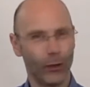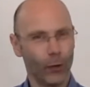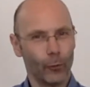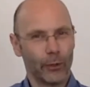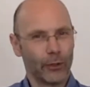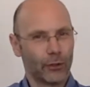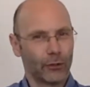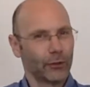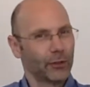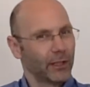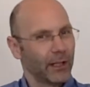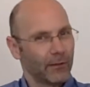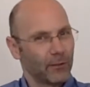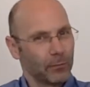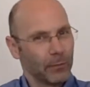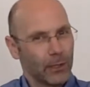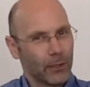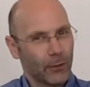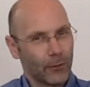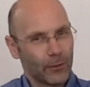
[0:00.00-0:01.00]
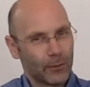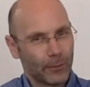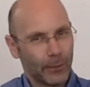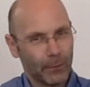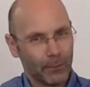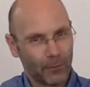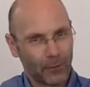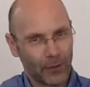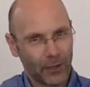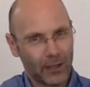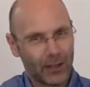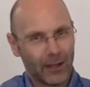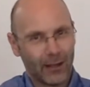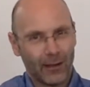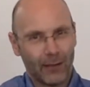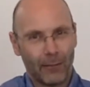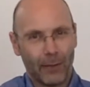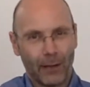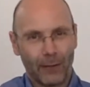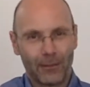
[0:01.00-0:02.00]
which just gives me goosebumps thinking
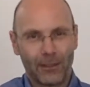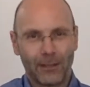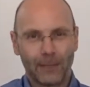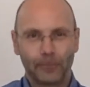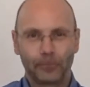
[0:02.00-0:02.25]
about it.